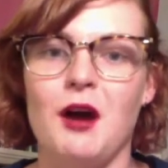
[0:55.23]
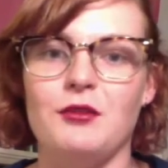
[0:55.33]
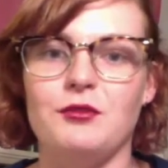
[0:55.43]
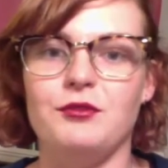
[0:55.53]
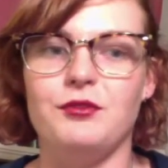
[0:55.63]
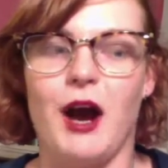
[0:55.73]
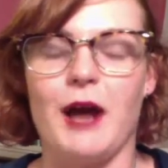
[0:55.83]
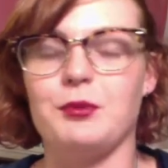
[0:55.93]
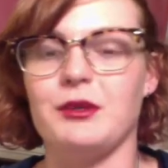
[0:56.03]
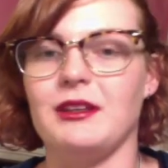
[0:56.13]

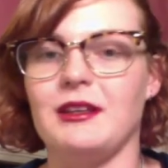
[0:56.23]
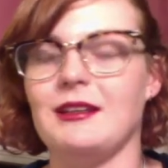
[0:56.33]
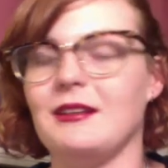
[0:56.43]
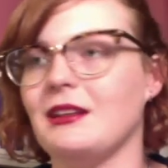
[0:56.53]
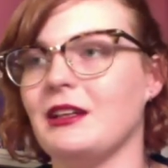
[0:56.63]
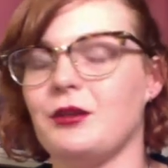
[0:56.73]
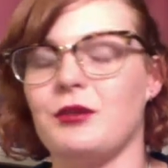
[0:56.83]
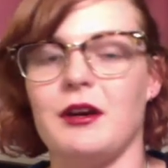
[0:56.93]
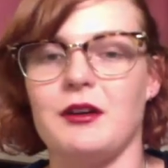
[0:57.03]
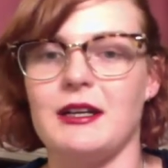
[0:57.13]
vibrantly
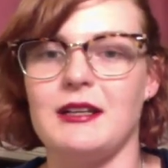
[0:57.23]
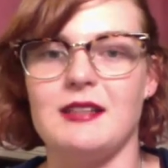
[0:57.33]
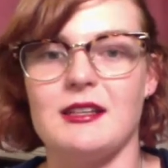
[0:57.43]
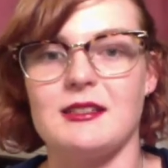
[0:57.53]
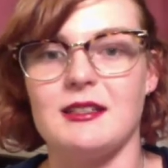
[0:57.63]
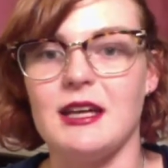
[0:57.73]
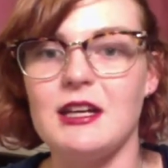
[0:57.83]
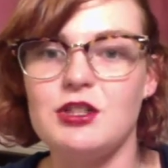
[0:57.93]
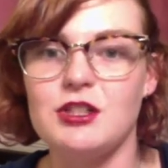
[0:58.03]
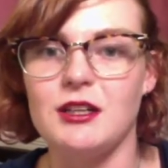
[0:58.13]
literary
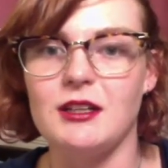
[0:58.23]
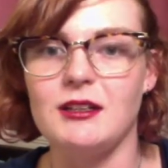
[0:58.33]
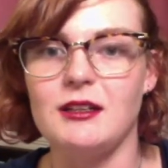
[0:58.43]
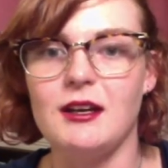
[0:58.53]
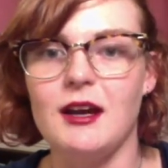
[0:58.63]
destination.